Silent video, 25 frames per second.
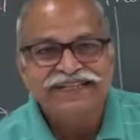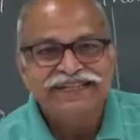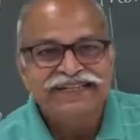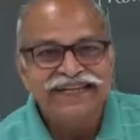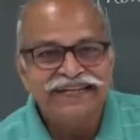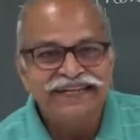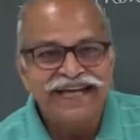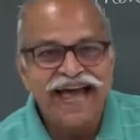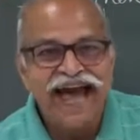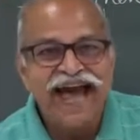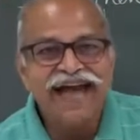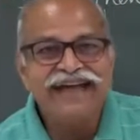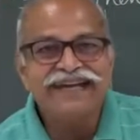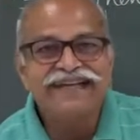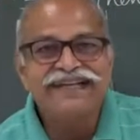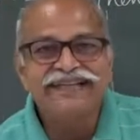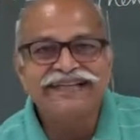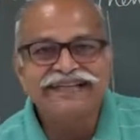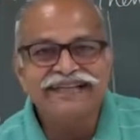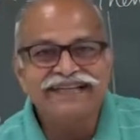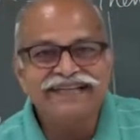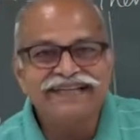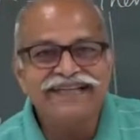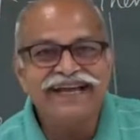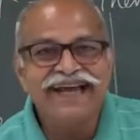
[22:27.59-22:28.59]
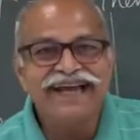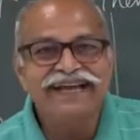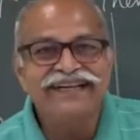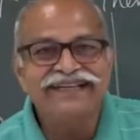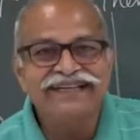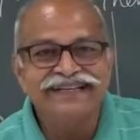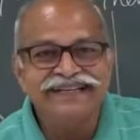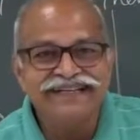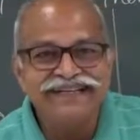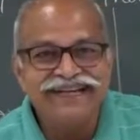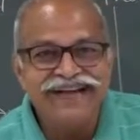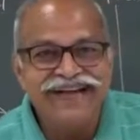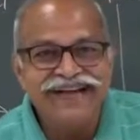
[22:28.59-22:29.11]
that action
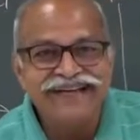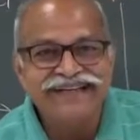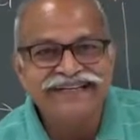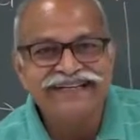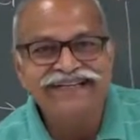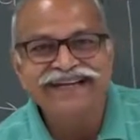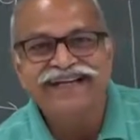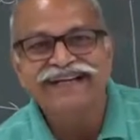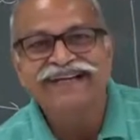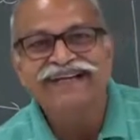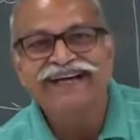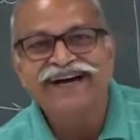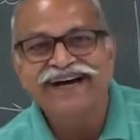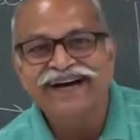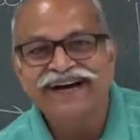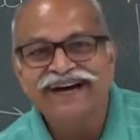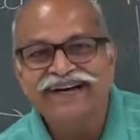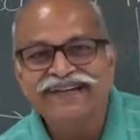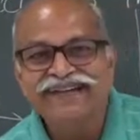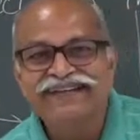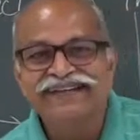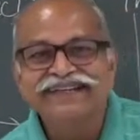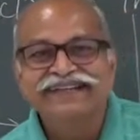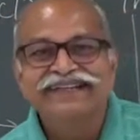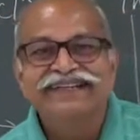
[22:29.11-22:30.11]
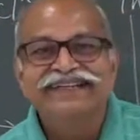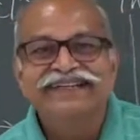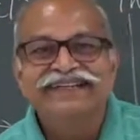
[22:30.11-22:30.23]
and reaction are